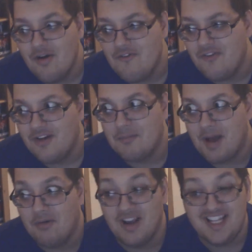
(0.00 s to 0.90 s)
over
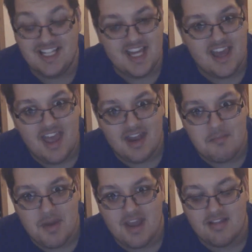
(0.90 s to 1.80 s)
about a year and a
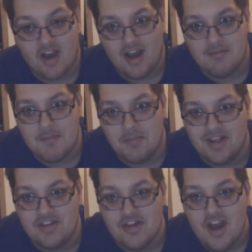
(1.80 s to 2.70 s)
bit of time in
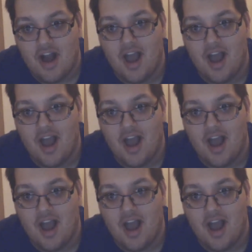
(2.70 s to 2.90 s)
Bleach,